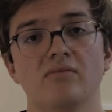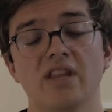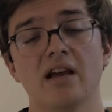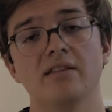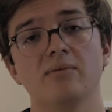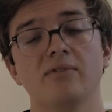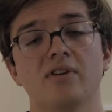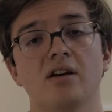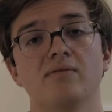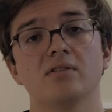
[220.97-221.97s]
Now that we've
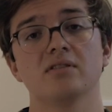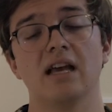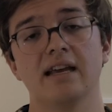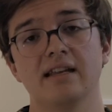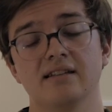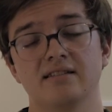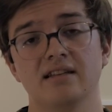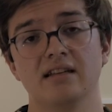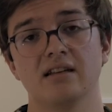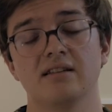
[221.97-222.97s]
covered lighting a
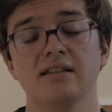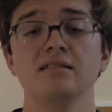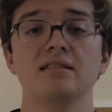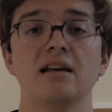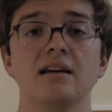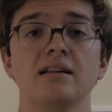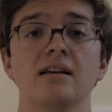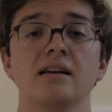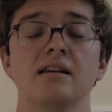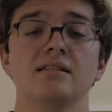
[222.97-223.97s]
scene on the inside,
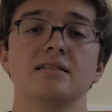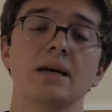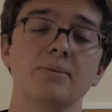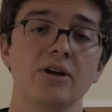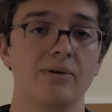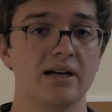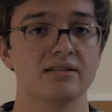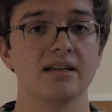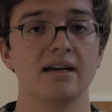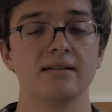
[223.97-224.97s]
it's time to go
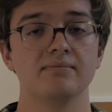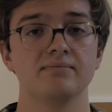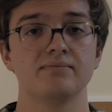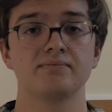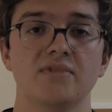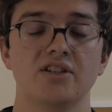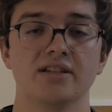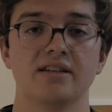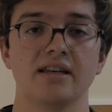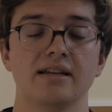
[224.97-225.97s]
outside.
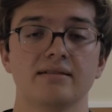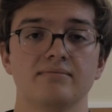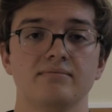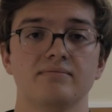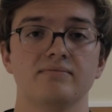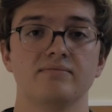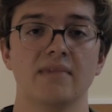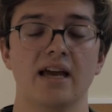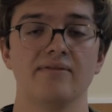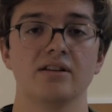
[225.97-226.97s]
Just kidding.
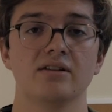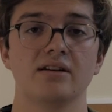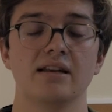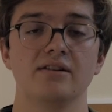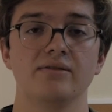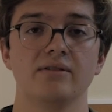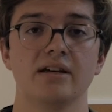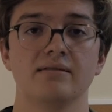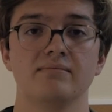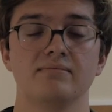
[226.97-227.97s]
I haven't learned how to do
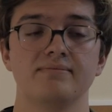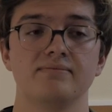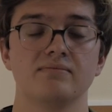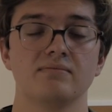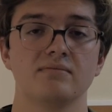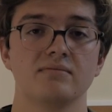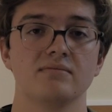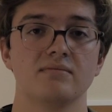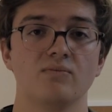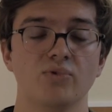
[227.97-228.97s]
that.
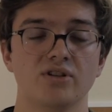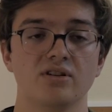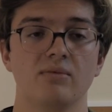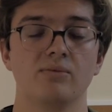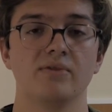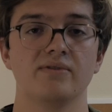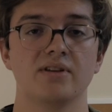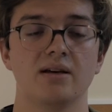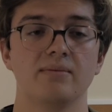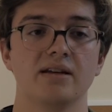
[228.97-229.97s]
Wish someone would have
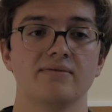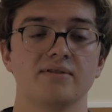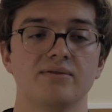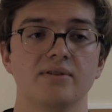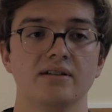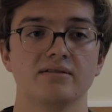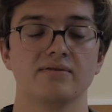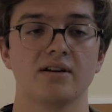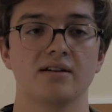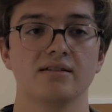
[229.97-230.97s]
taught me after 3 years
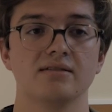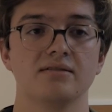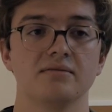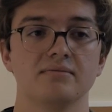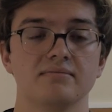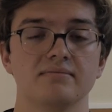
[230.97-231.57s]
of college.